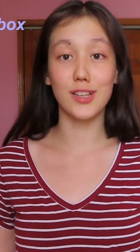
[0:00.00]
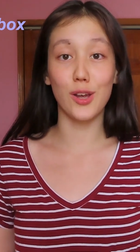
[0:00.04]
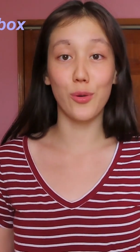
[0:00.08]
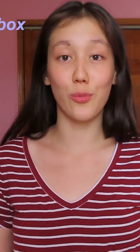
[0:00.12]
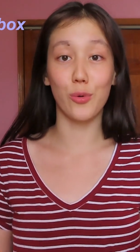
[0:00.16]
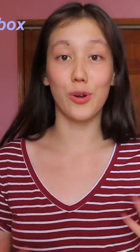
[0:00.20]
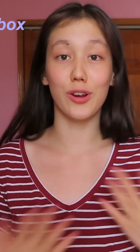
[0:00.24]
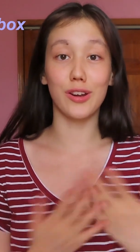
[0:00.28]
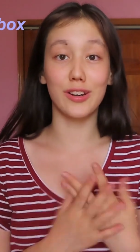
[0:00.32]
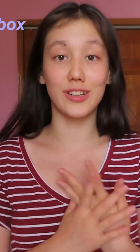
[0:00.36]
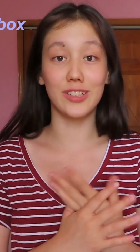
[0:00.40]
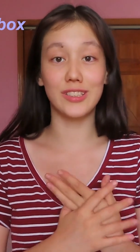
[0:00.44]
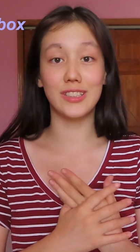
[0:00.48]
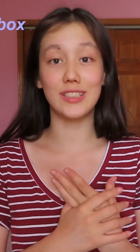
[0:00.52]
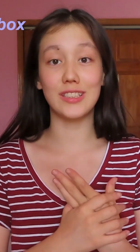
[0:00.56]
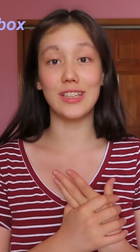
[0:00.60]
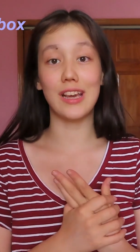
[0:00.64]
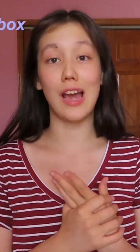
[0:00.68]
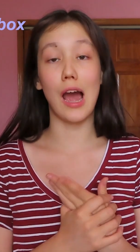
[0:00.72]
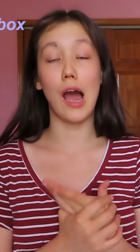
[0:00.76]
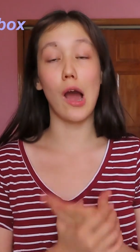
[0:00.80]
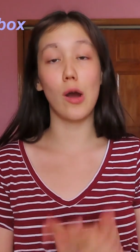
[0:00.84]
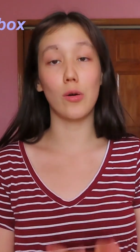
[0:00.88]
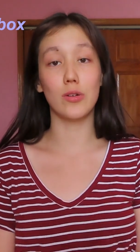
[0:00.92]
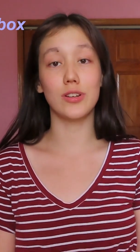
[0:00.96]
and we're gonna see
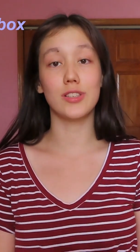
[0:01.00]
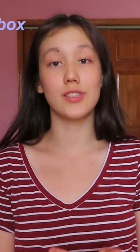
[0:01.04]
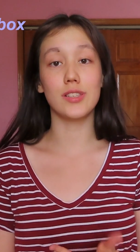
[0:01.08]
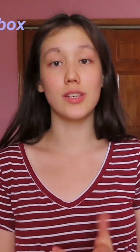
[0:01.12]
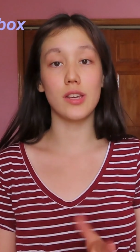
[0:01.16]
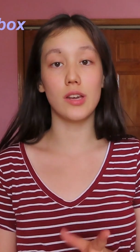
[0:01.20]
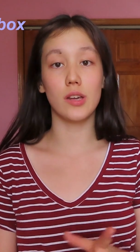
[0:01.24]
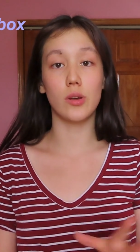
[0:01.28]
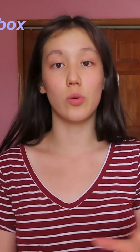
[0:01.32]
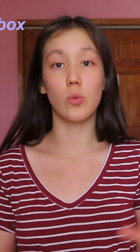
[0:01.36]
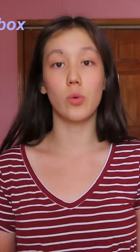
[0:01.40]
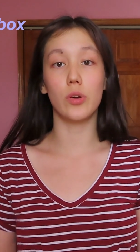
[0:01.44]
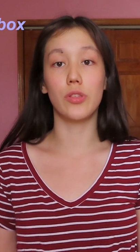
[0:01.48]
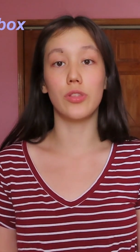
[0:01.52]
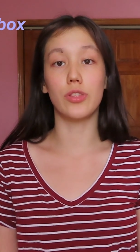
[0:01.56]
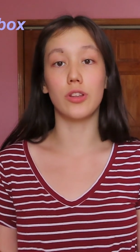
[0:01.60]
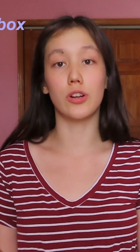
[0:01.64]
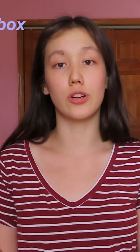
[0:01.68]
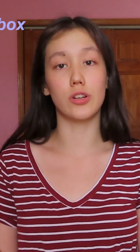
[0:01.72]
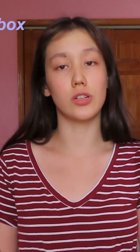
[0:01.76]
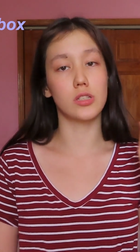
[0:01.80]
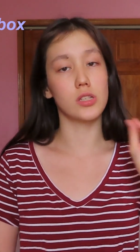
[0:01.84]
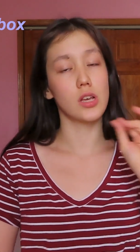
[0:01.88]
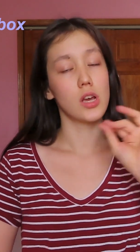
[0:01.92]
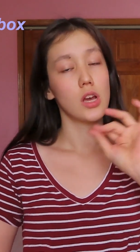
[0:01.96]
how it's like when
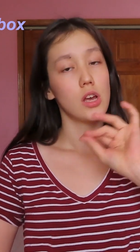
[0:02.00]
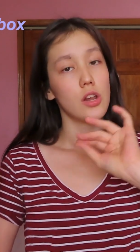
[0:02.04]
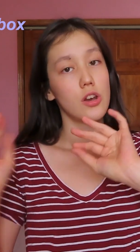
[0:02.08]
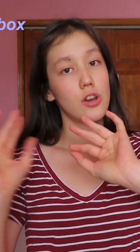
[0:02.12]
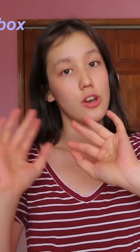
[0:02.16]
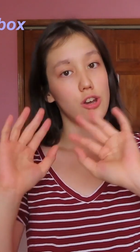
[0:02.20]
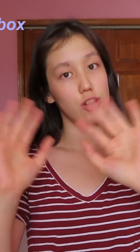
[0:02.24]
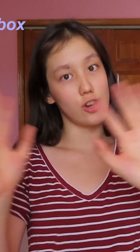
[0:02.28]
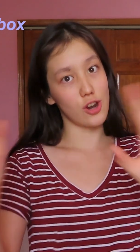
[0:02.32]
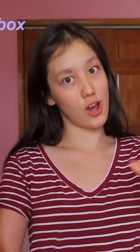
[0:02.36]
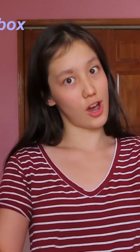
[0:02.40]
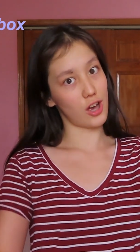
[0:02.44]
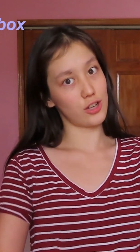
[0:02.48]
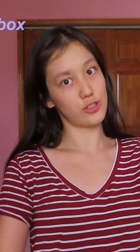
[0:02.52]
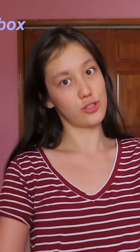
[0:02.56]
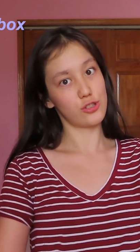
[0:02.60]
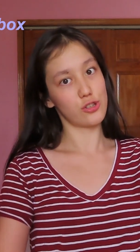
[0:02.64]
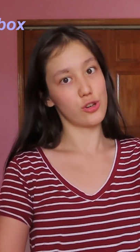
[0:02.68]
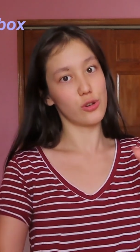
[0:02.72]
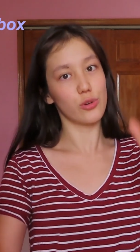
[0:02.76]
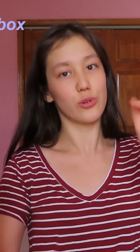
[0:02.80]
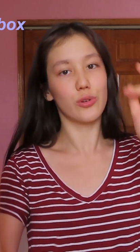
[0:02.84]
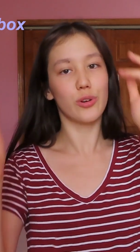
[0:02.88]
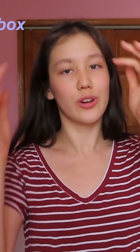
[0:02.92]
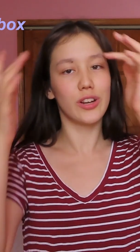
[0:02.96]
there's not
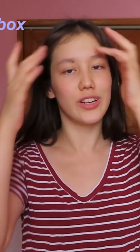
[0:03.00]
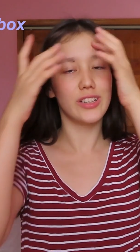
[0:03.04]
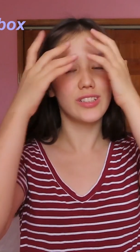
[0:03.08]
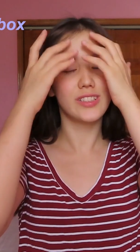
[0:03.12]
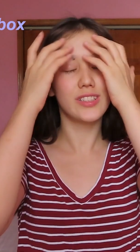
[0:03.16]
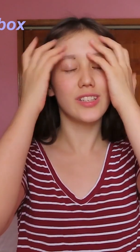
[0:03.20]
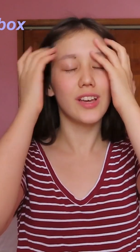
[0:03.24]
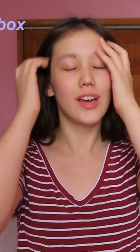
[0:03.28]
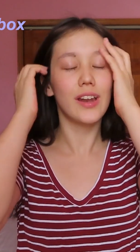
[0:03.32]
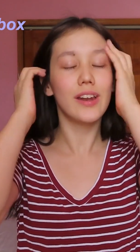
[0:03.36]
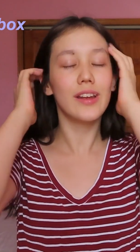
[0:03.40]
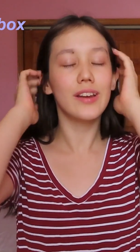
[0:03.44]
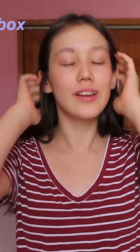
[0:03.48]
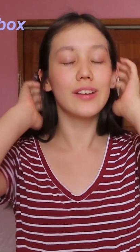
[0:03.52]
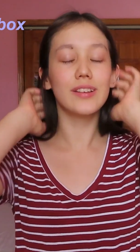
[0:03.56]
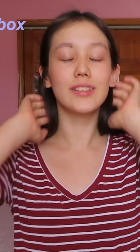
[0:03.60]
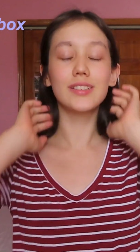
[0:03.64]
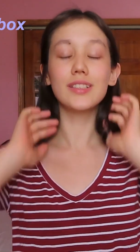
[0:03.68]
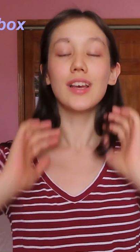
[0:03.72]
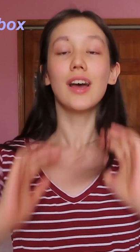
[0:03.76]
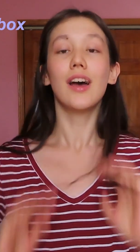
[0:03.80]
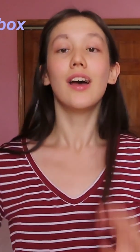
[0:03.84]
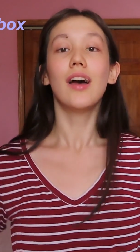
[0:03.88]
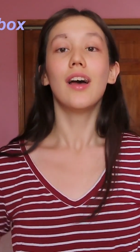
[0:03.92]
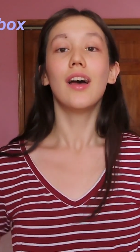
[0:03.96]
so great settings,